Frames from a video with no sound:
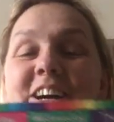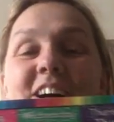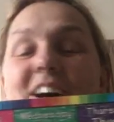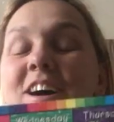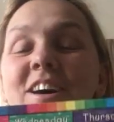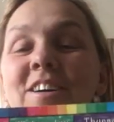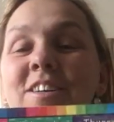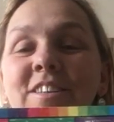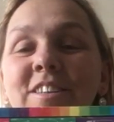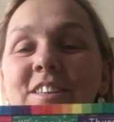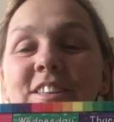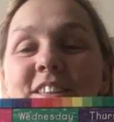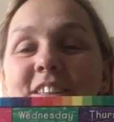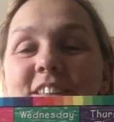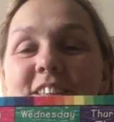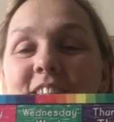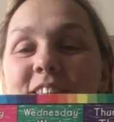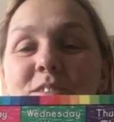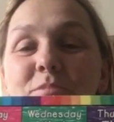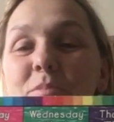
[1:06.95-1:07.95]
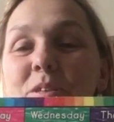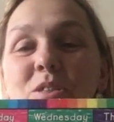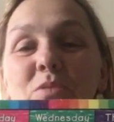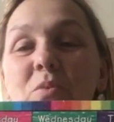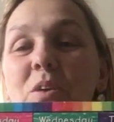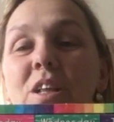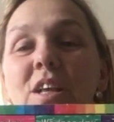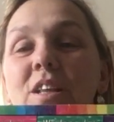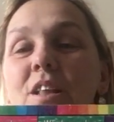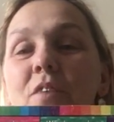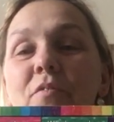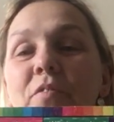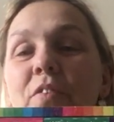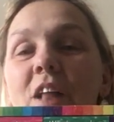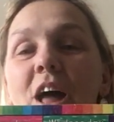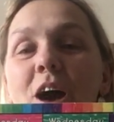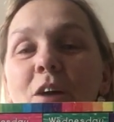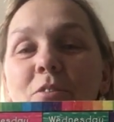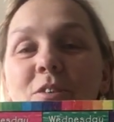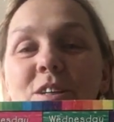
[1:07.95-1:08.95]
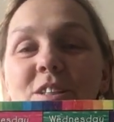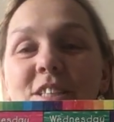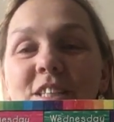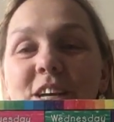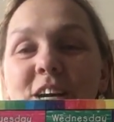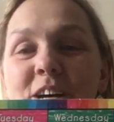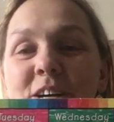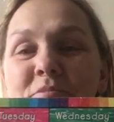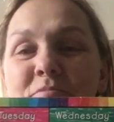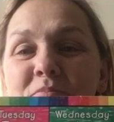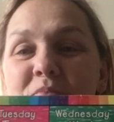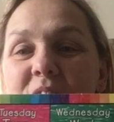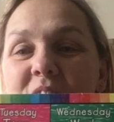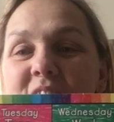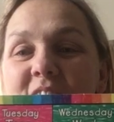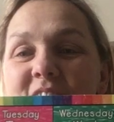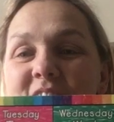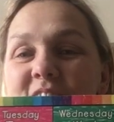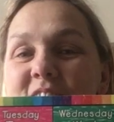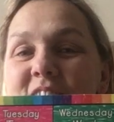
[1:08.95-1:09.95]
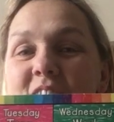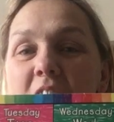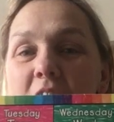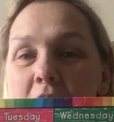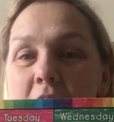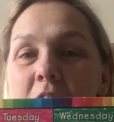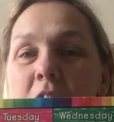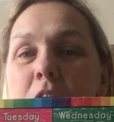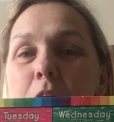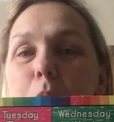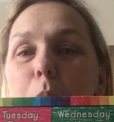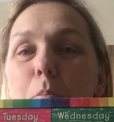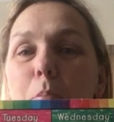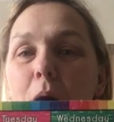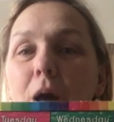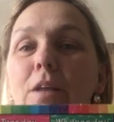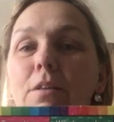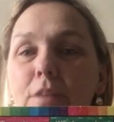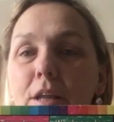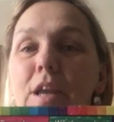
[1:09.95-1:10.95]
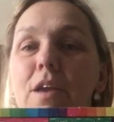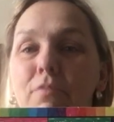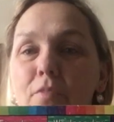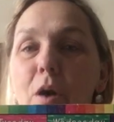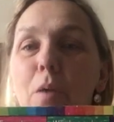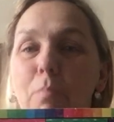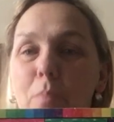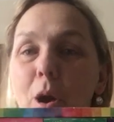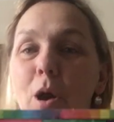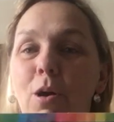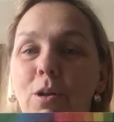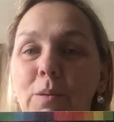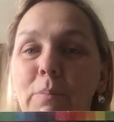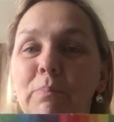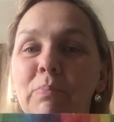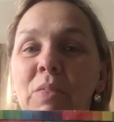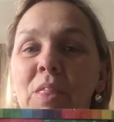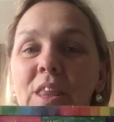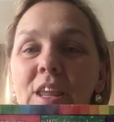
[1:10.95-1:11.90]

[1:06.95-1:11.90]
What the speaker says: Oh, you must really love flowers, huh? This is unbelievable.